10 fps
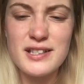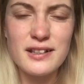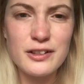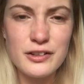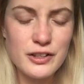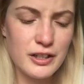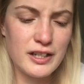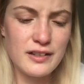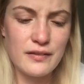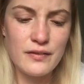it's a little dirty
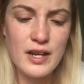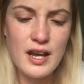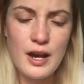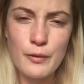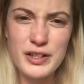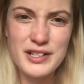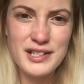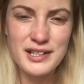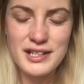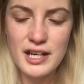because I wanted to
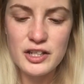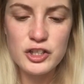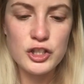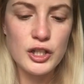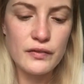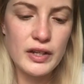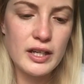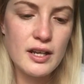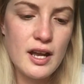see the texture of it.